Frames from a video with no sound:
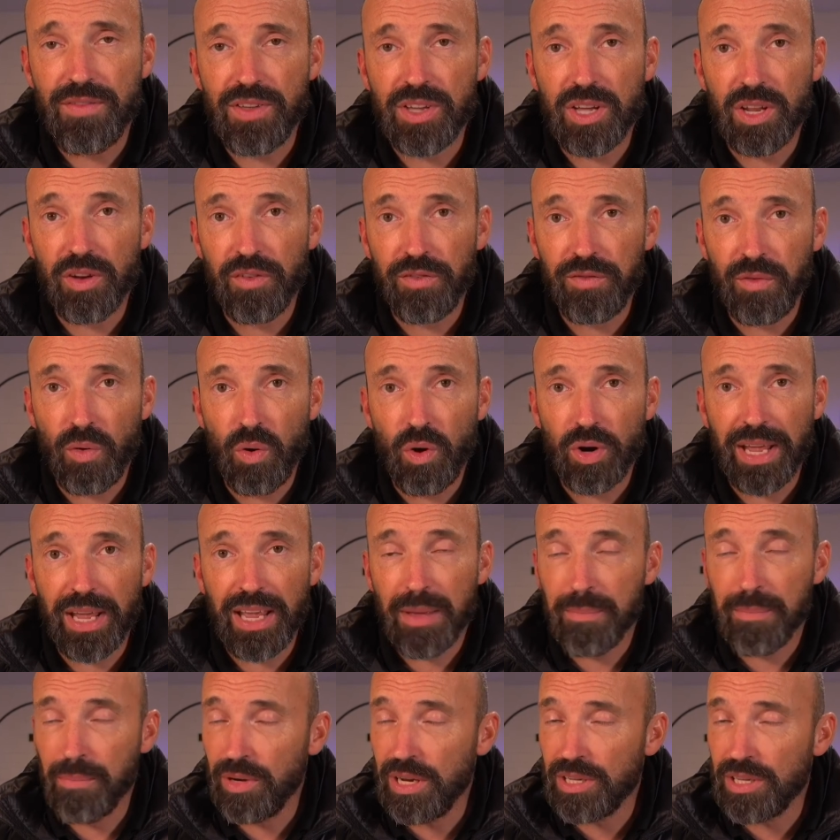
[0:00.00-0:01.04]
you can afford
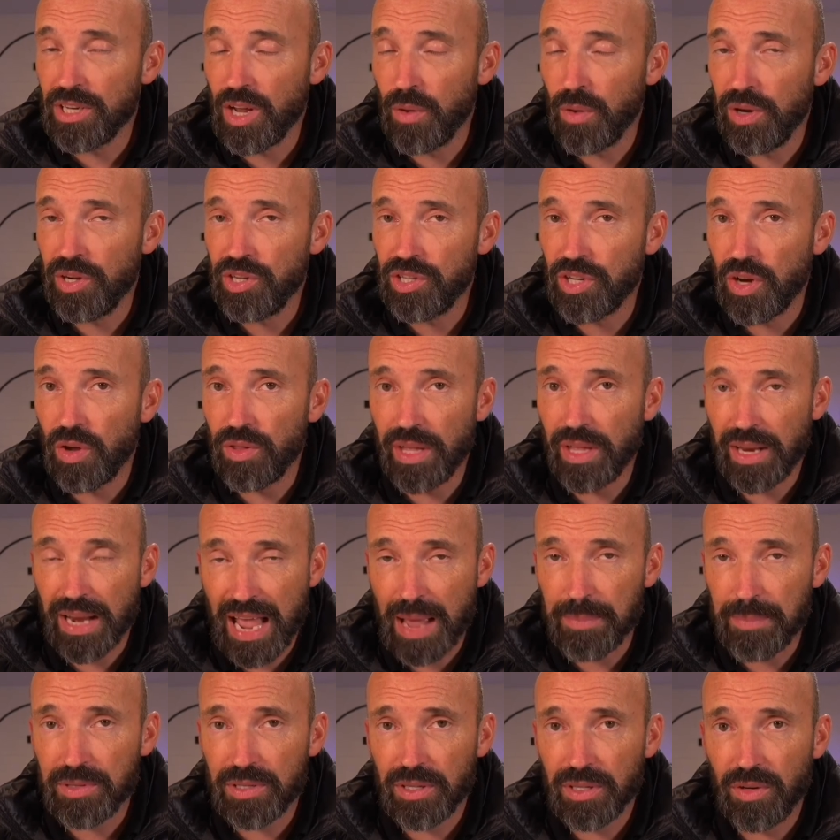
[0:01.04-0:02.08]
it, money's no issue, then
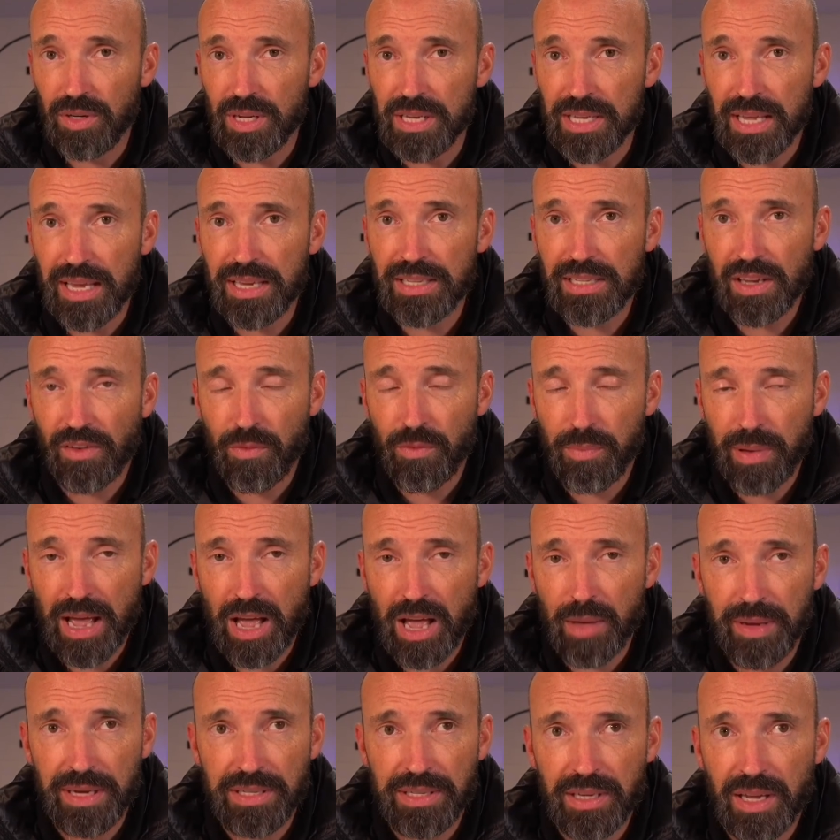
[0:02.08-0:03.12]
absolutely get yourself a
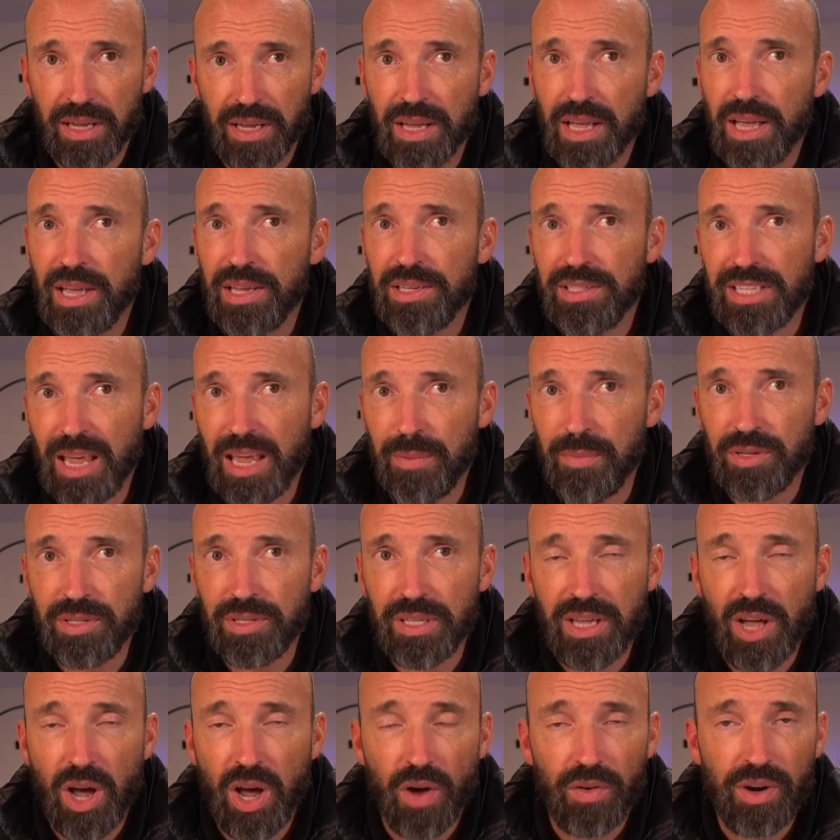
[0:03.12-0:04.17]
power meter. Same as
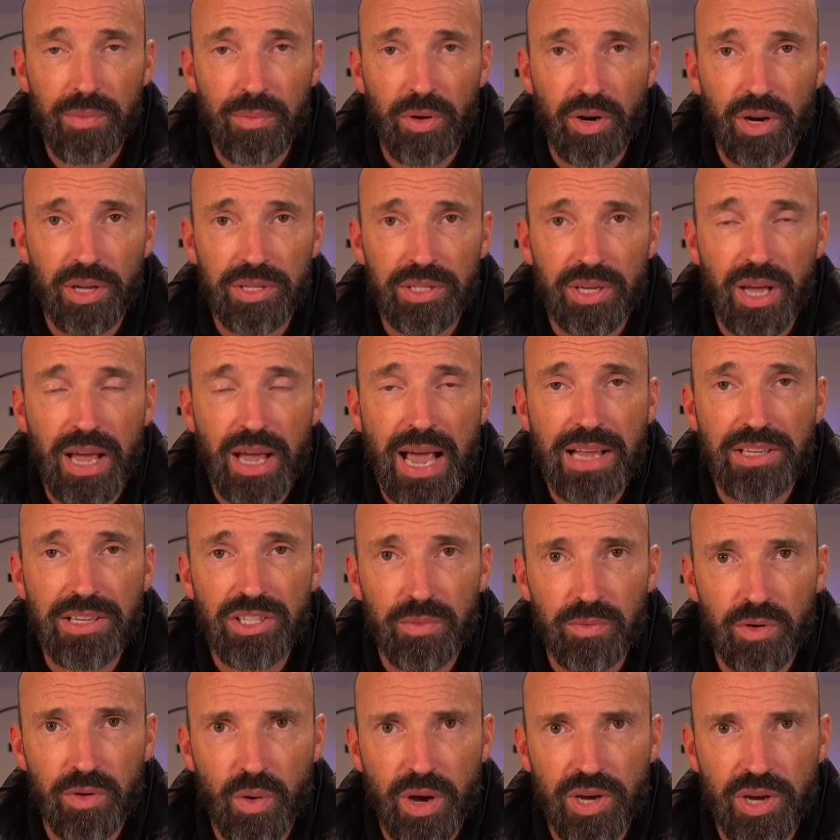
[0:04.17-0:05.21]
the heart rate monitor. Ask
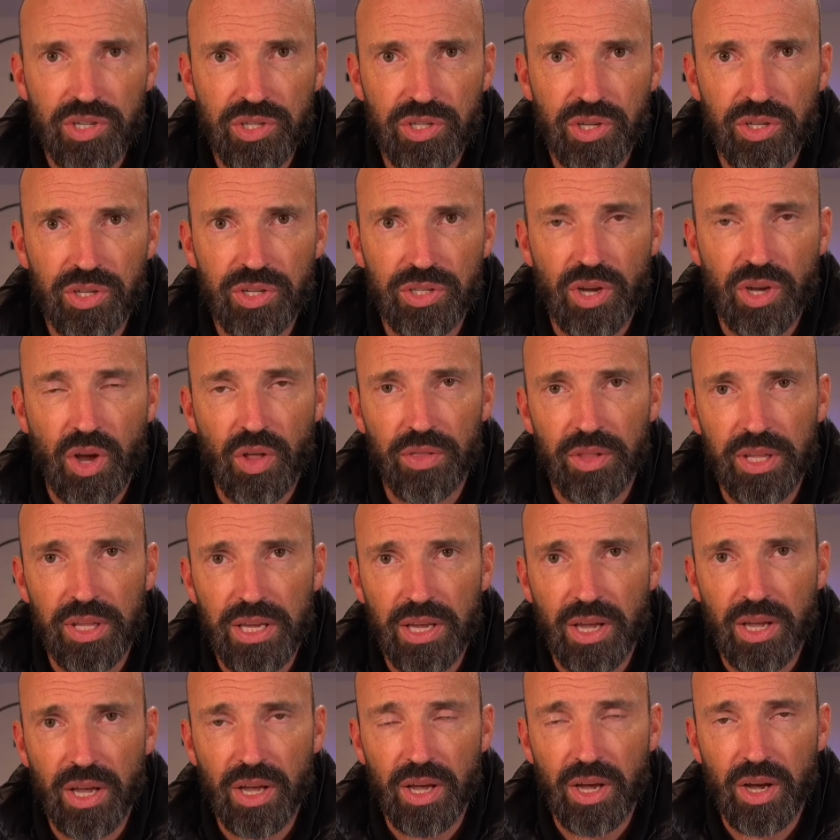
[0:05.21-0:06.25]
some questions on
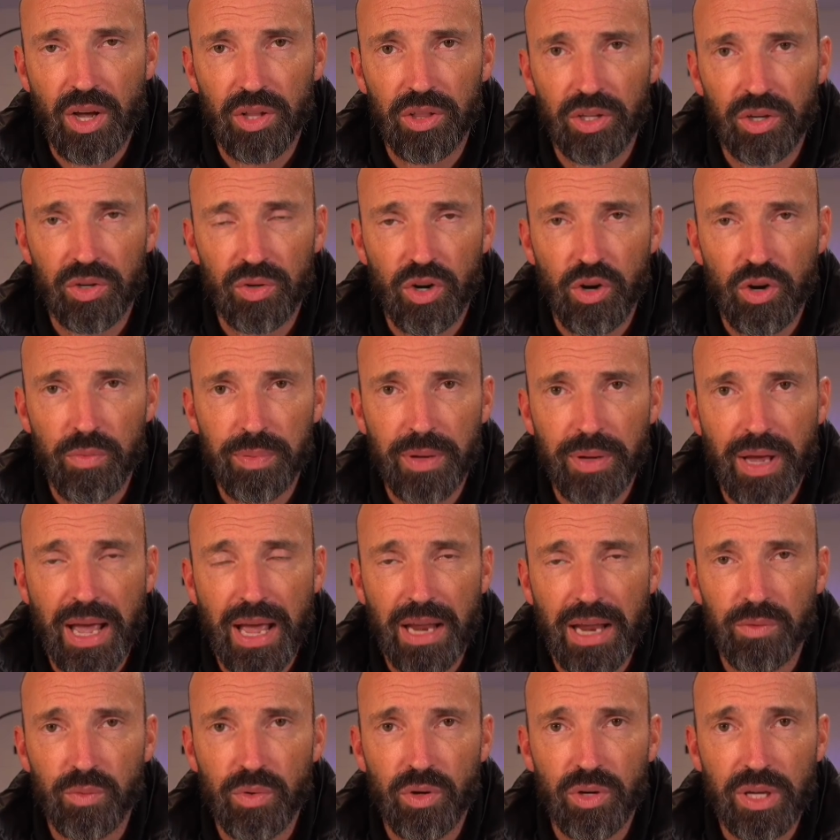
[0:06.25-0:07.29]
the group,
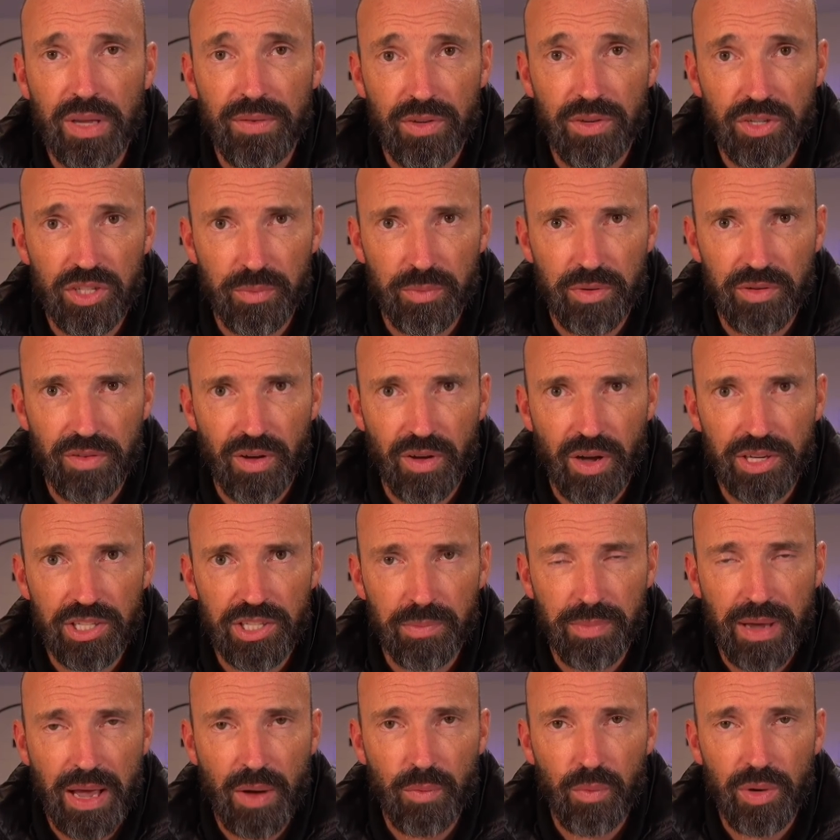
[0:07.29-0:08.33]
and we'll give you some advice
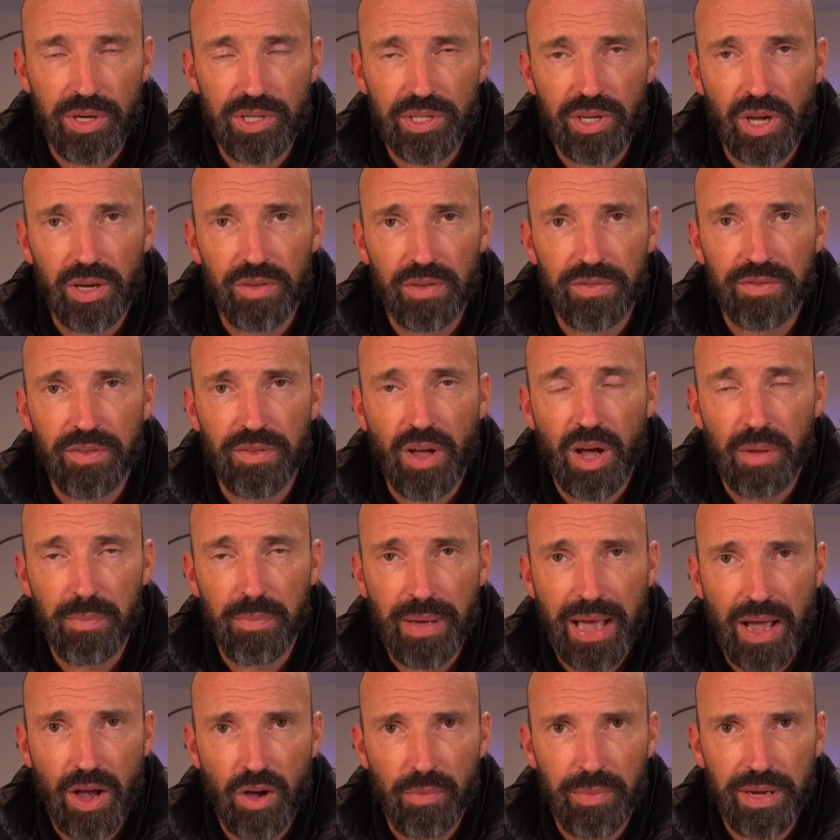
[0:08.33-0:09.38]
about which kind of
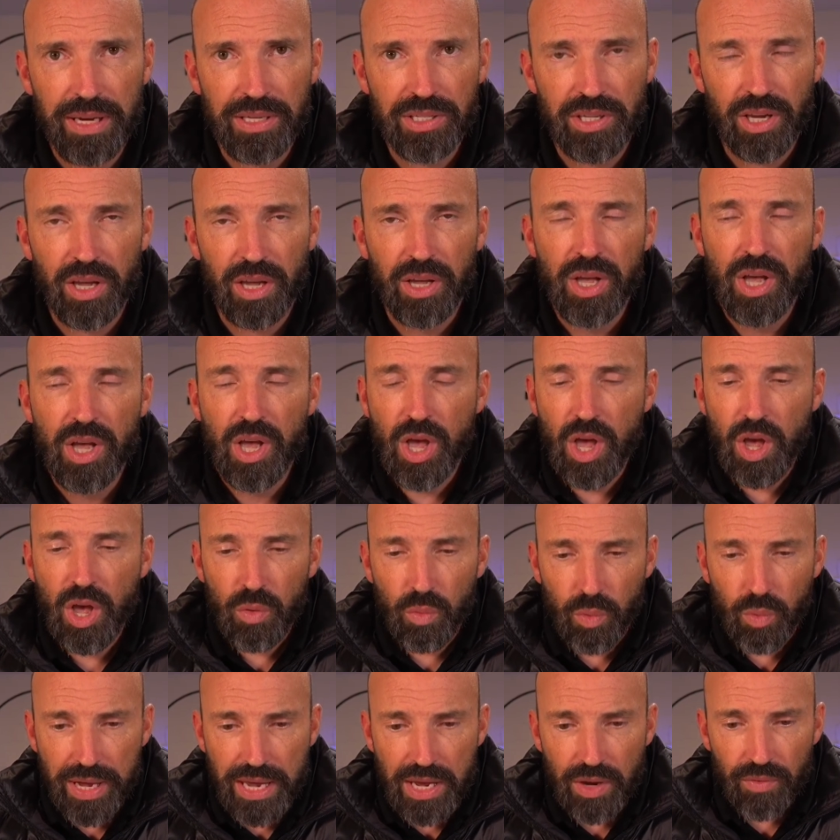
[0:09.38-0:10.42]
power meter
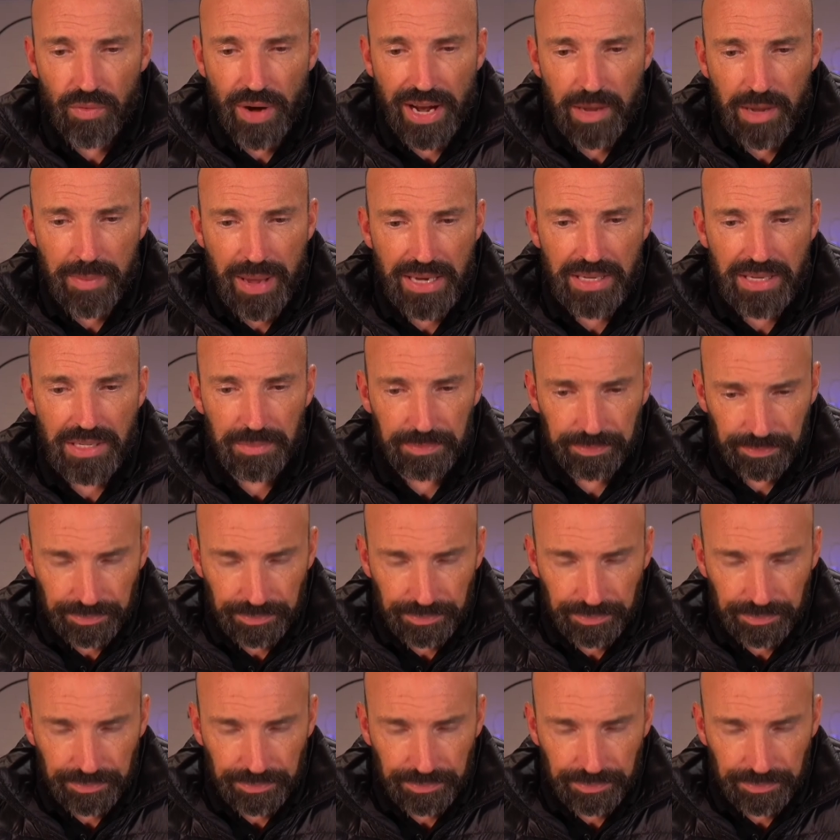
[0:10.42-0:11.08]
we recommend.